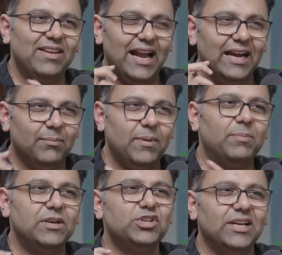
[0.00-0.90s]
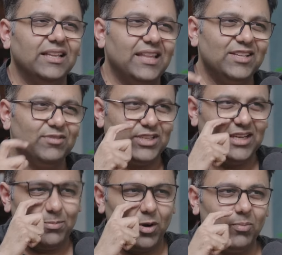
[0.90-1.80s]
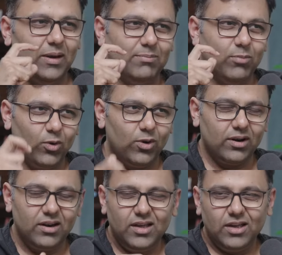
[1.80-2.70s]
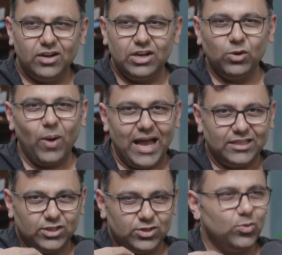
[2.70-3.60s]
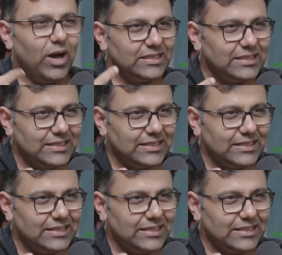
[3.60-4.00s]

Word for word: we end up appreciating things which are probably more nuanced to us.